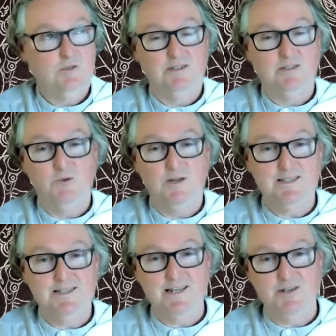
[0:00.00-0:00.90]
It
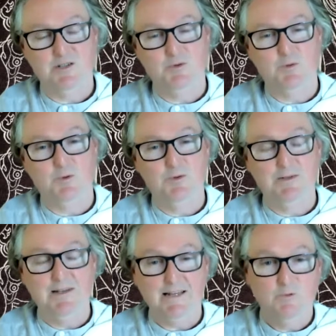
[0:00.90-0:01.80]
arises naturally when
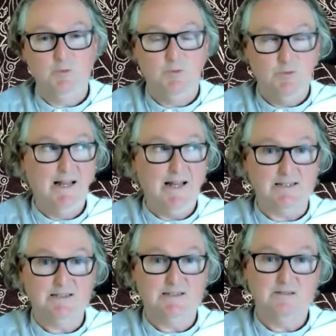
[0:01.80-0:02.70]
we're
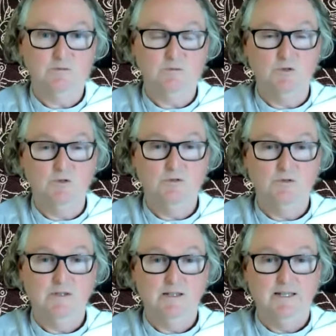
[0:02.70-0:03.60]
relaxed, you know.
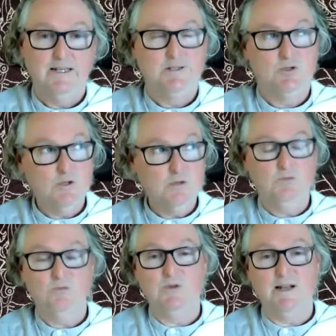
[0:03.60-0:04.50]
Joy
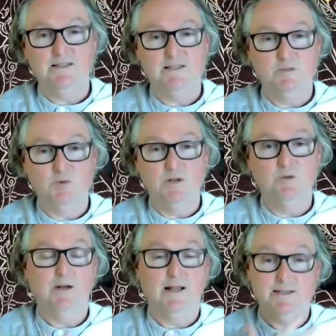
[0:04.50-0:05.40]
relaxes the body,
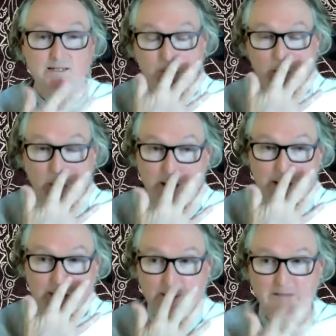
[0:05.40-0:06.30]
relaxes the
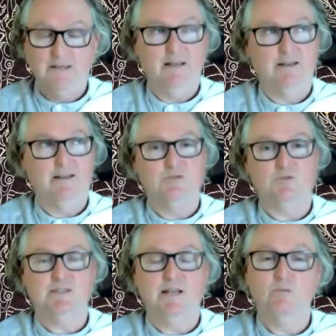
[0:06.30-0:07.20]
mind, our natural
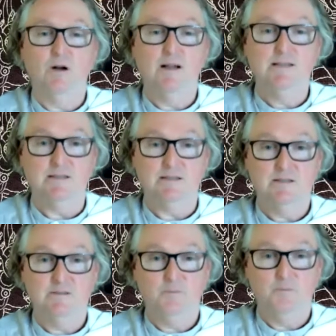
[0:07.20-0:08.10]
state
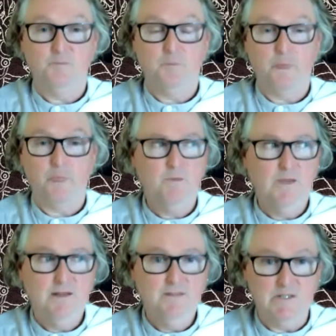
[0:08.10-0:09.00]
rises
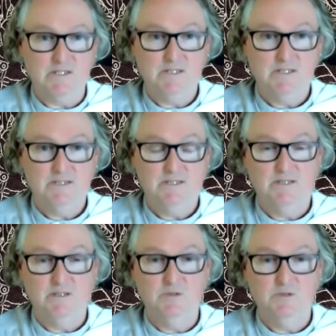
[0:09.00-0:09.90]
without effort.
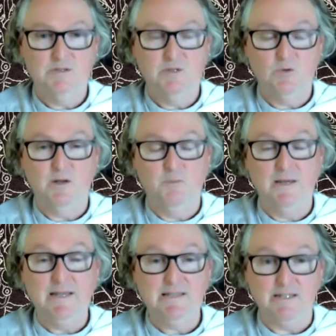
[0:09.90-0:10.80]
You know, it's really quite
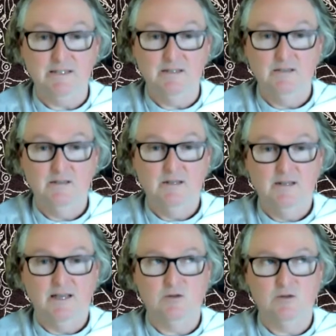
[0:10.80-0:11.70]
amazing
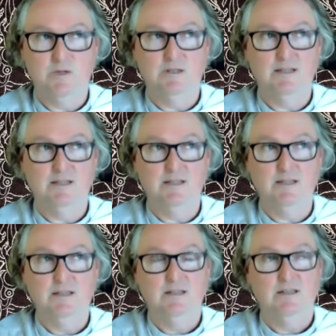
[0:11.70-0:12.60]
how
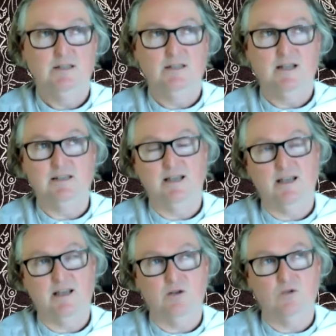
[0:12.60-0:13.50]
quickly and
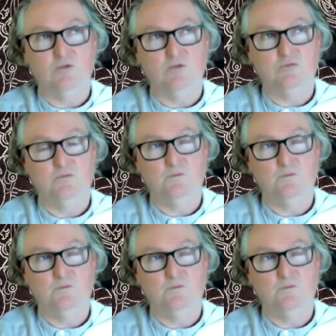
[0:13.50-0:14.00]
how